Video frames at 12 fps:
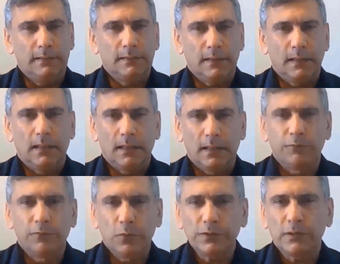And
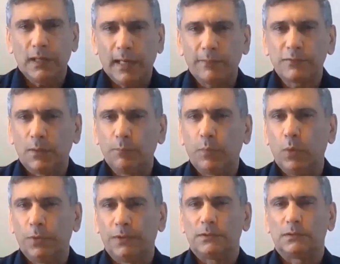of course, they have some
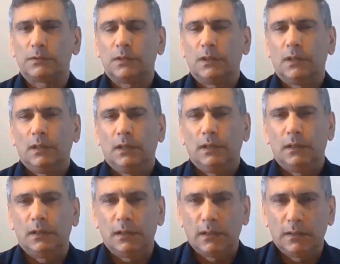points.
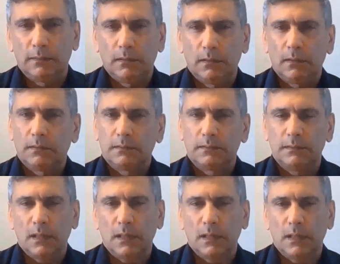
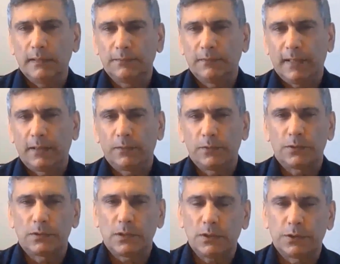Non-native
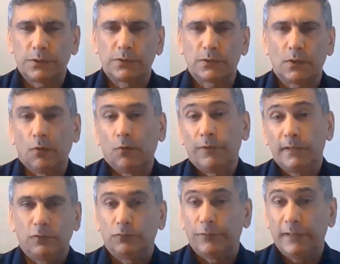language teachers
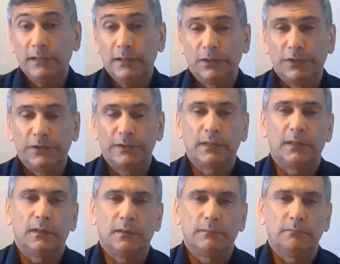have already learned
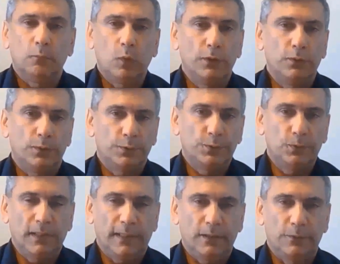one or
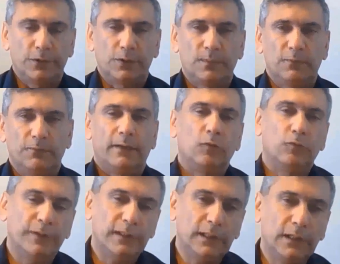two languages. They have
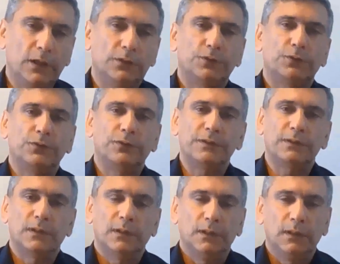already gone through
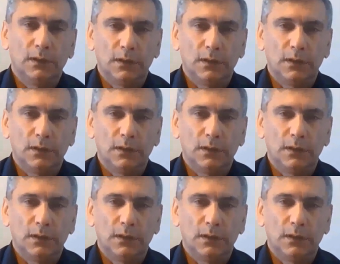this